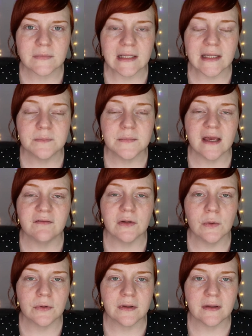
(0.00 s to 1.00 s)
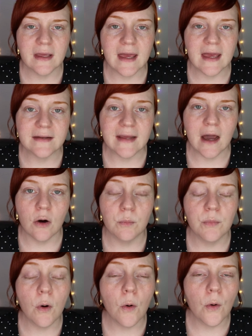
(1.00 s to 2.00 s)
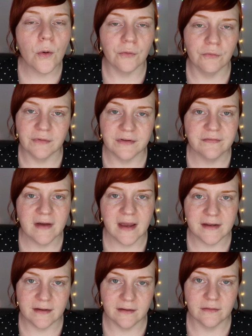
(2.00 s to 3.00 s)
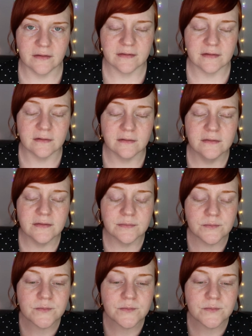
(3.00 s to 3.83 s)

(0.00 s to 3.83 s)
Let me have a look at how pore refining this is.